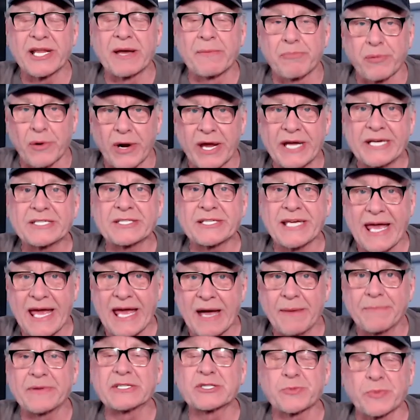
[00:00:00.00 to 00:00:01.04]
that breaks
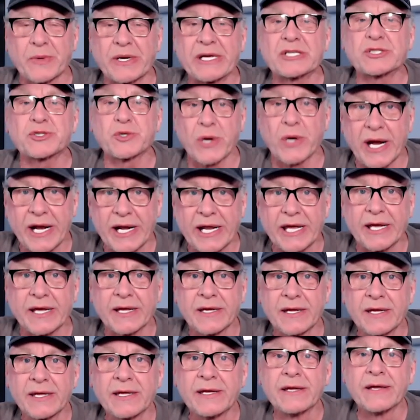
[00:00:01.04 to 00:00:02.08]
camp in spring training
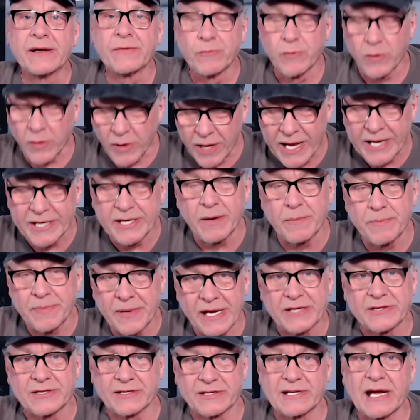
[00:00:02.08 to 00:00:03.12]
will end up
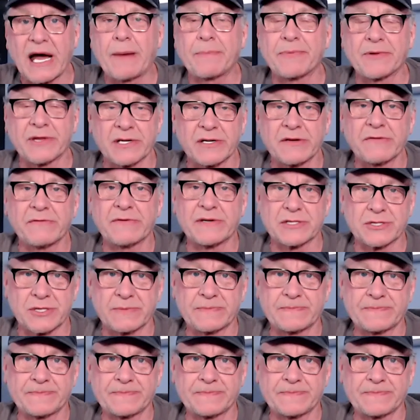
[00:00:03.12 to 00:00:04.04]
being at the top of the division.